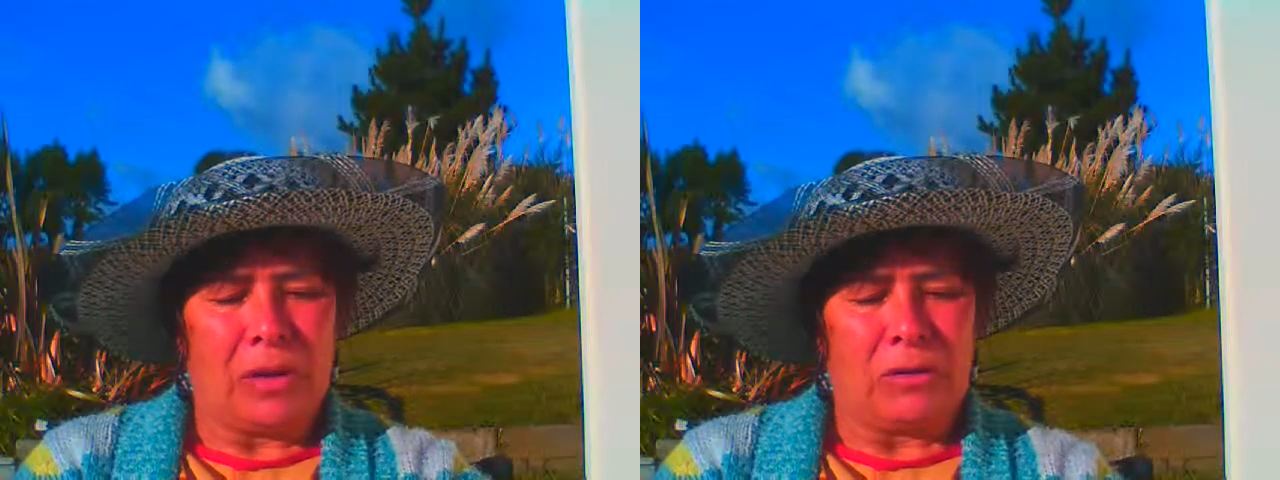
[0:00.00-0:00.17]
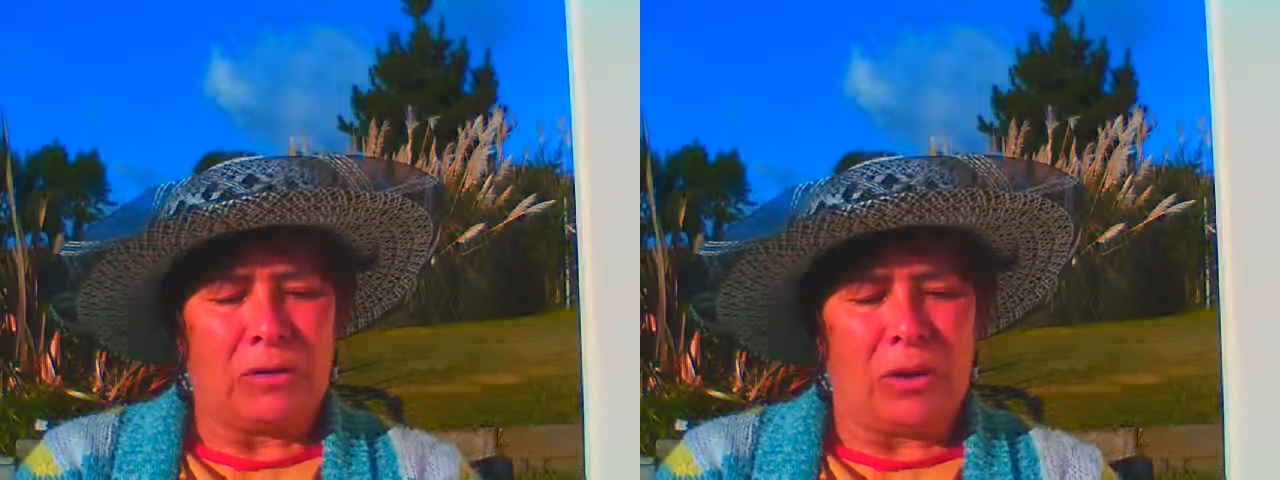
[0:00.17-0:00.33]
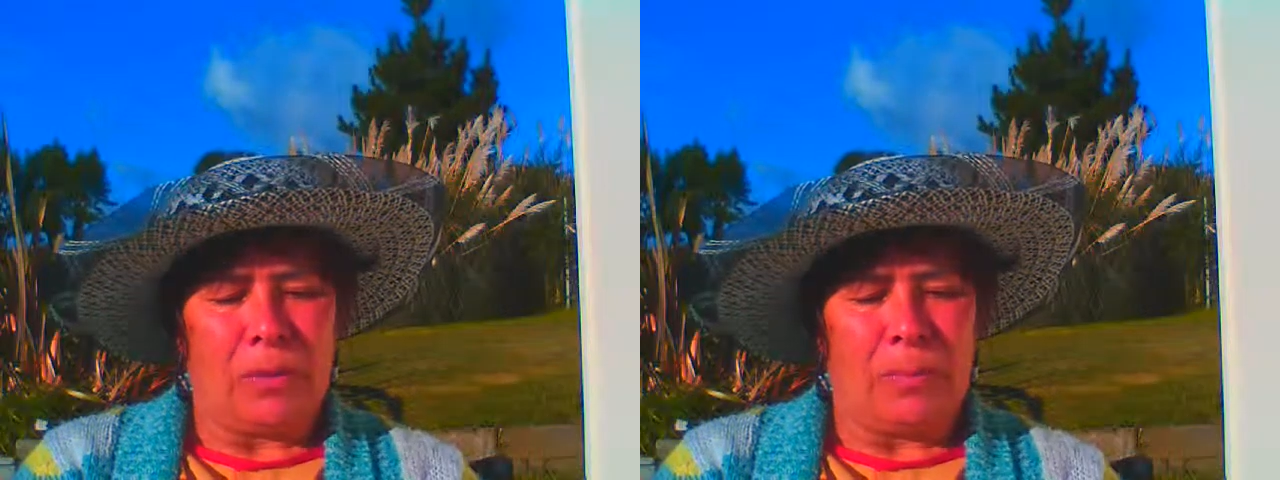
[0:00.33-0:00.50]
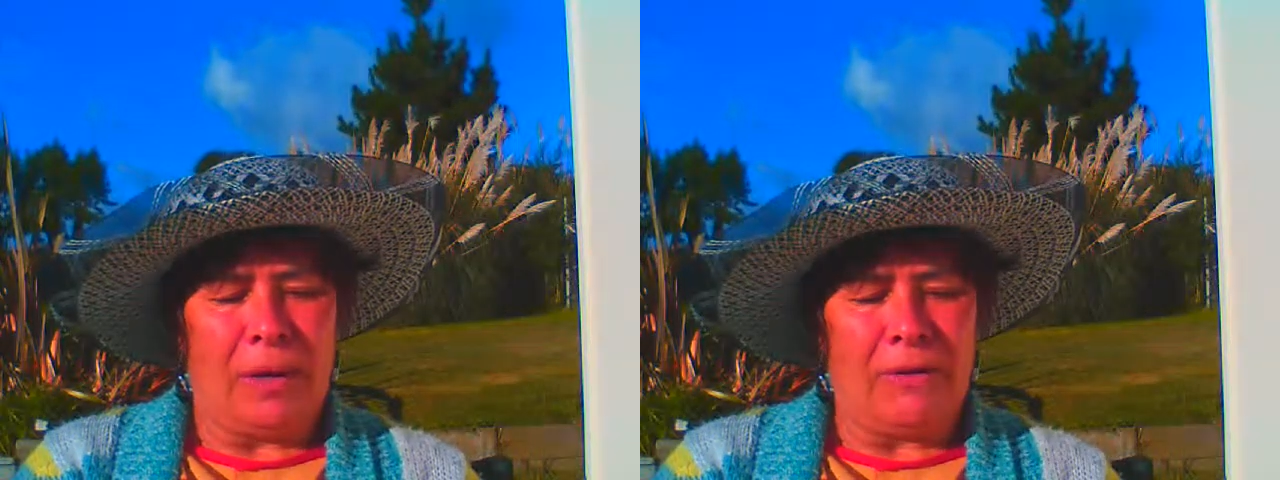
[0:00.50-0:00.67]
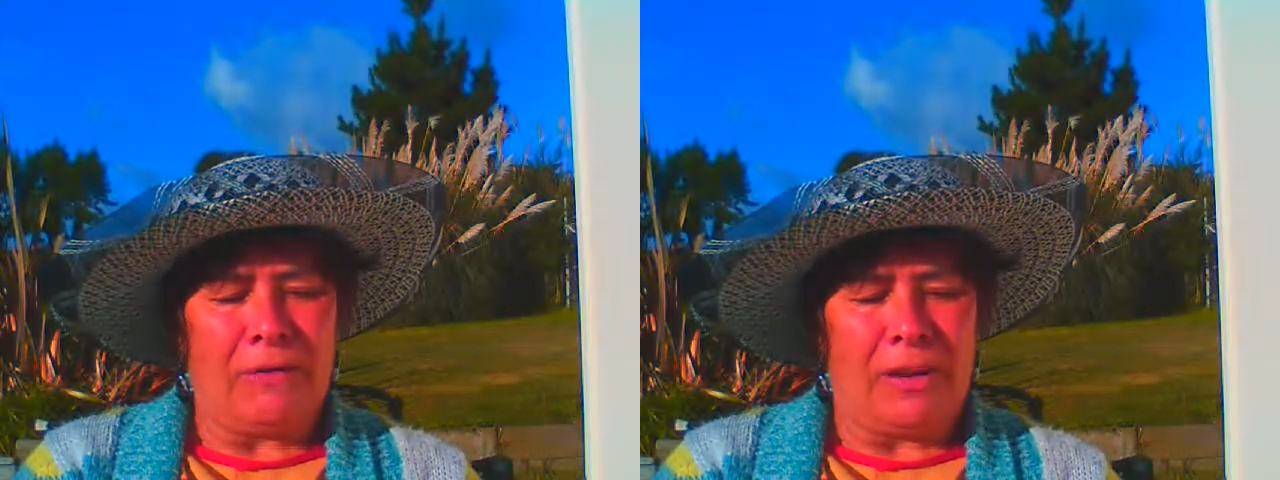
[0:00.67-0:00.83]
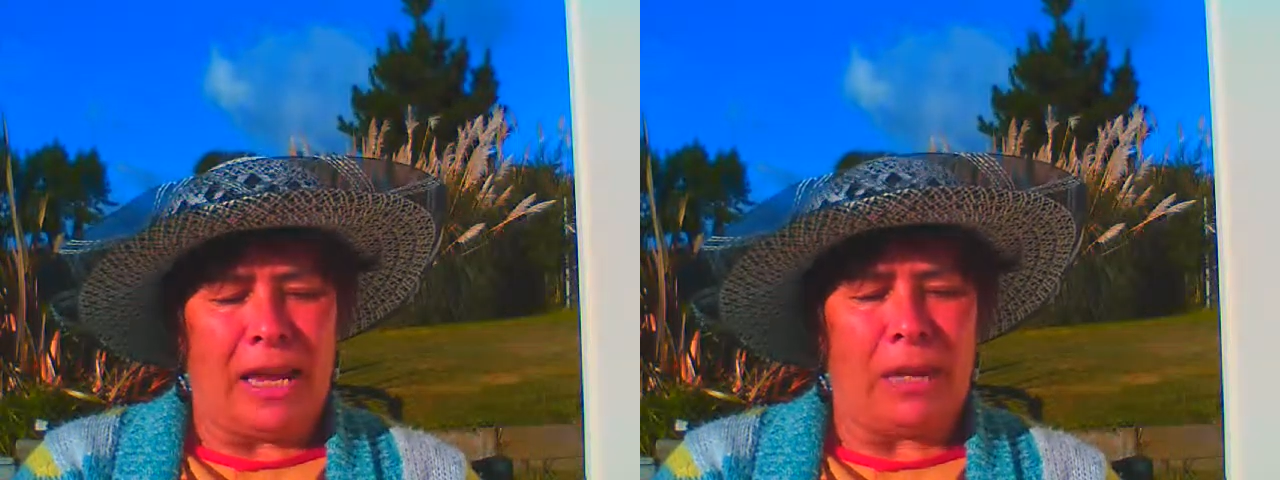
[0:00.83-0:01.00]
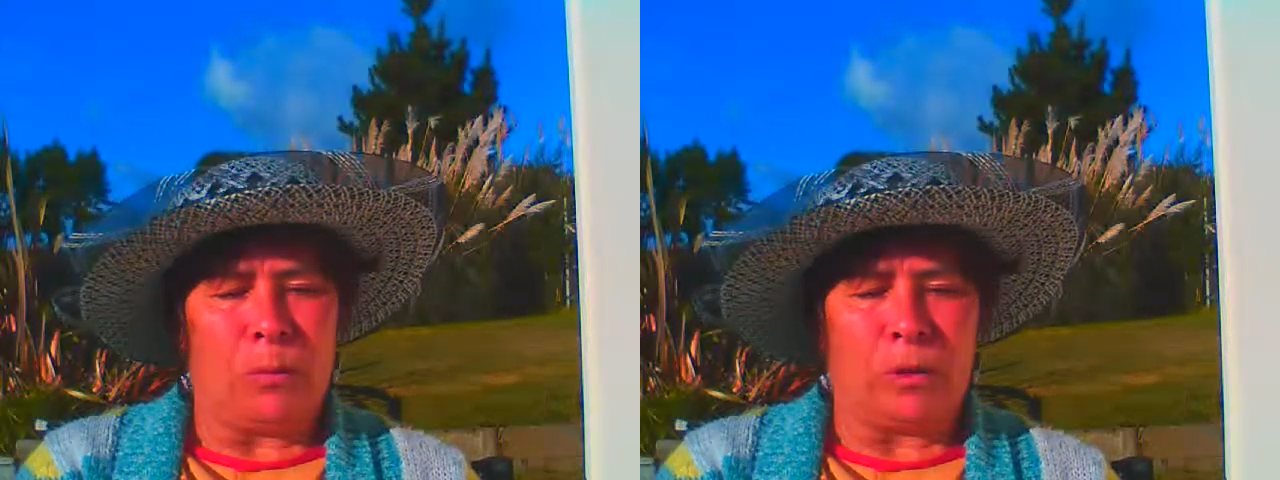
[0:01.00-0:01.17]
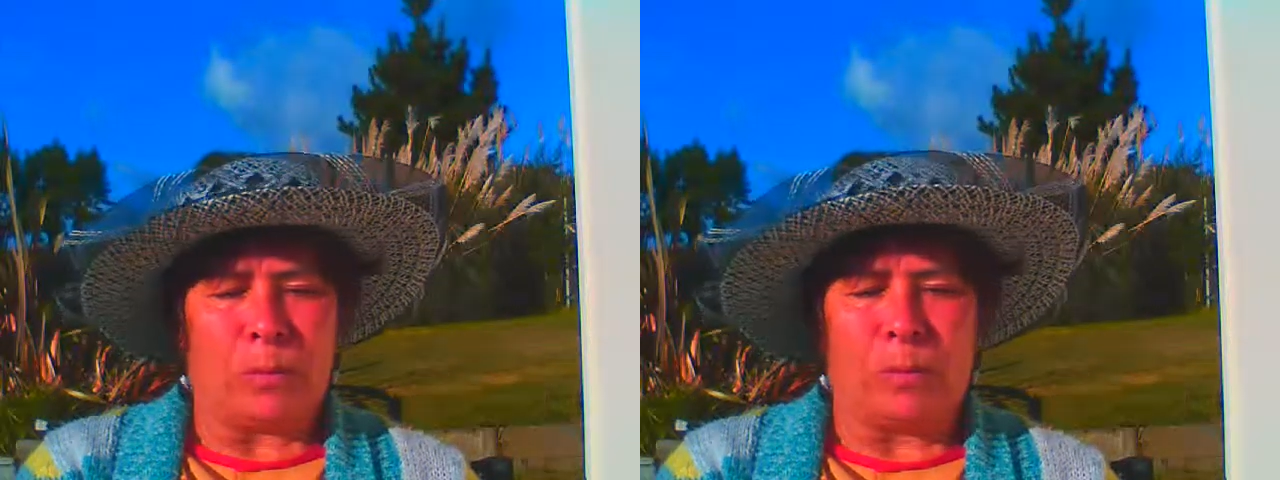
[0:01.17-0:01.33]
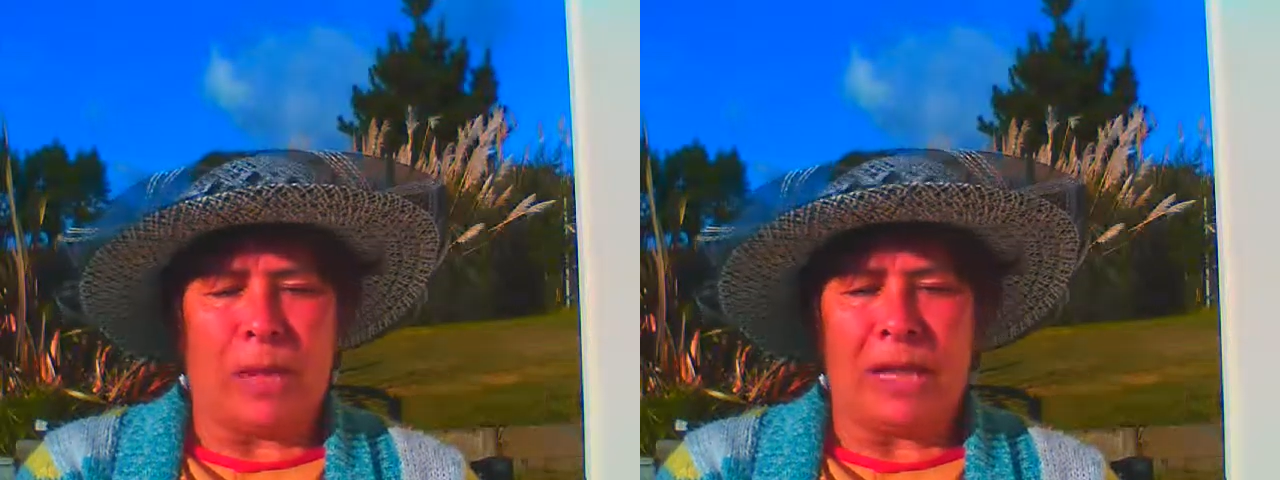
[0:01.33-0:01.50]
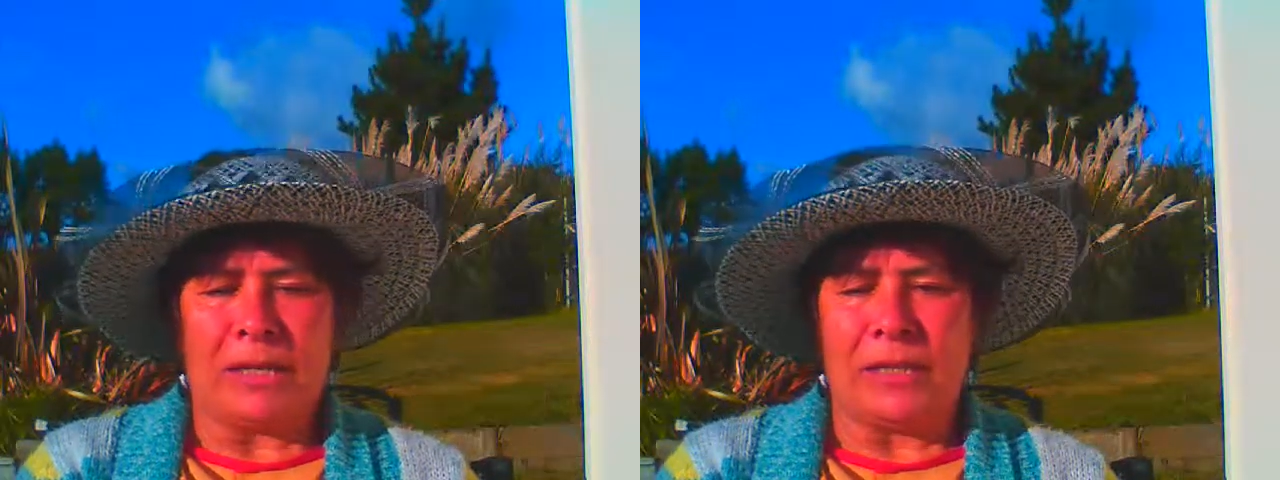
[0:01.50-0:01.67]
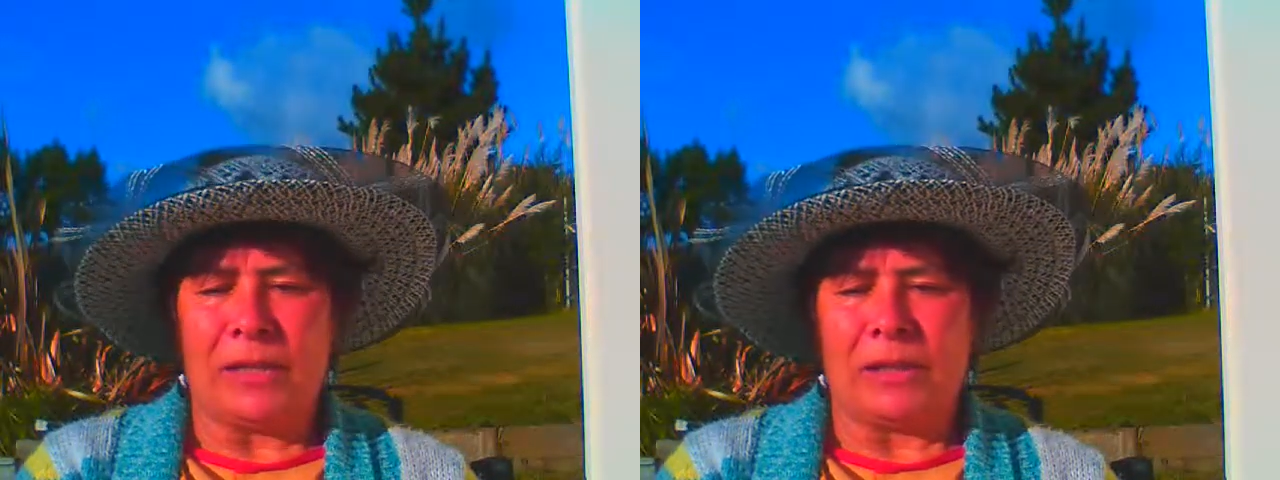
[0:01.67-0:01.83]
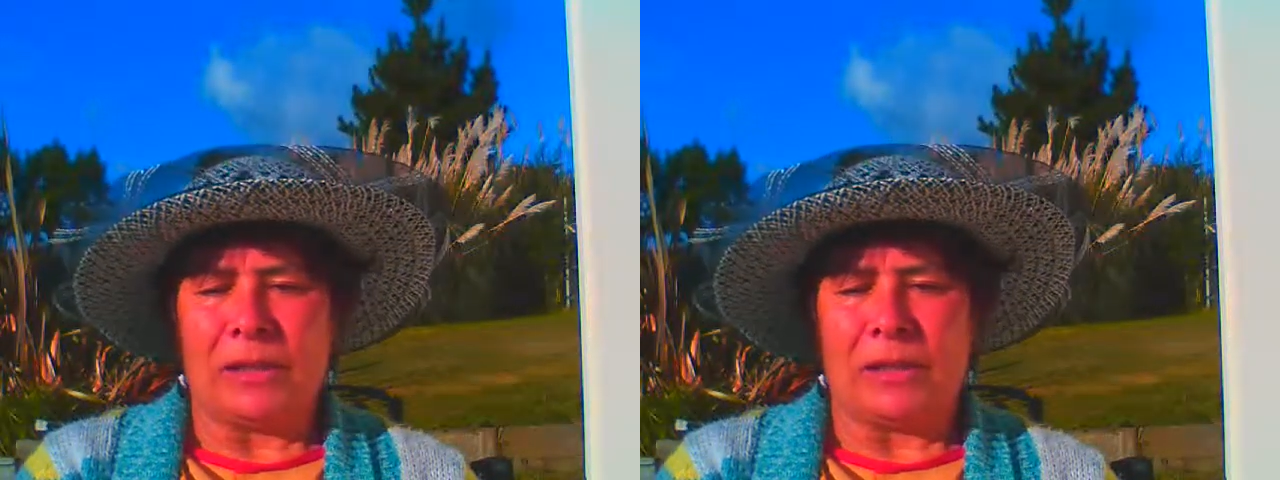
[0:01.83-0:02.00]
So the big van was backed a
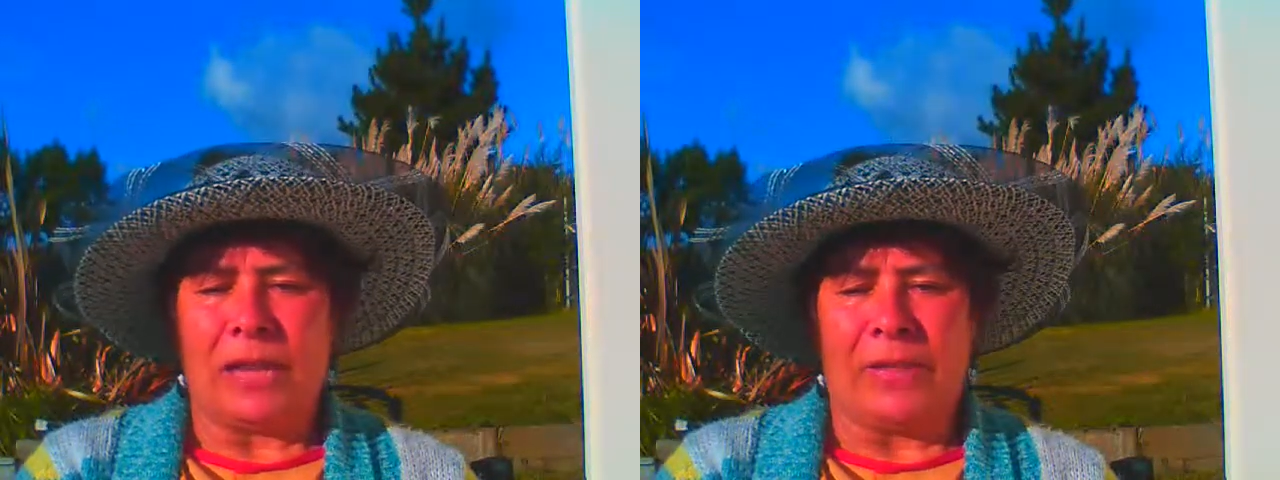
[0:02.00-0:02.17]
little,